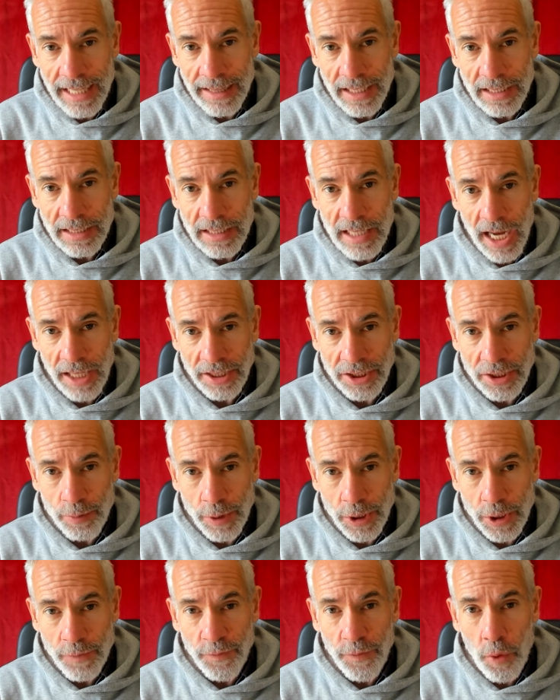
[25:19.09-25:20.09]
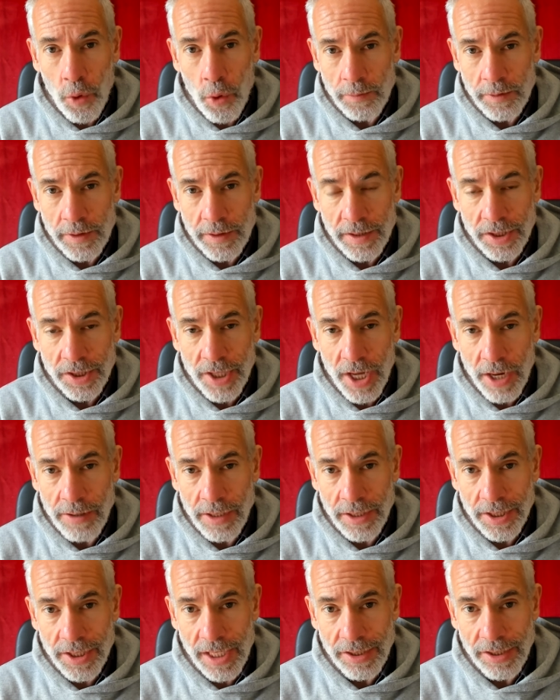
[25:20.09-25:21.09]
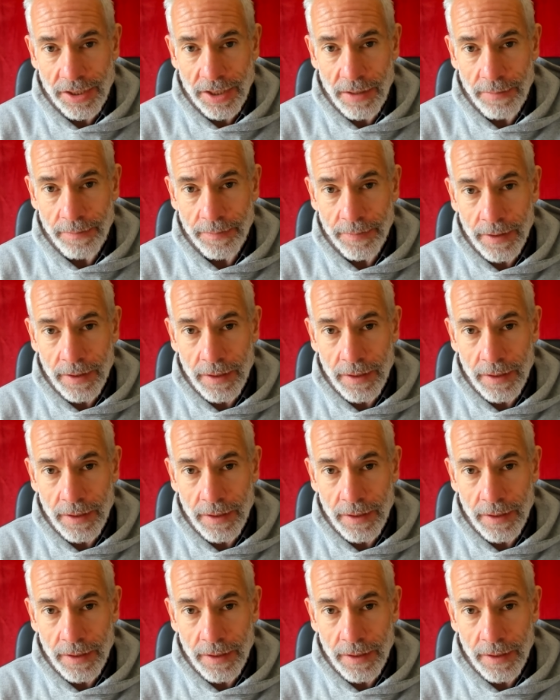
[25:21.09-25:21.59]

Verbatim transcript: in the dust which formed the solar system.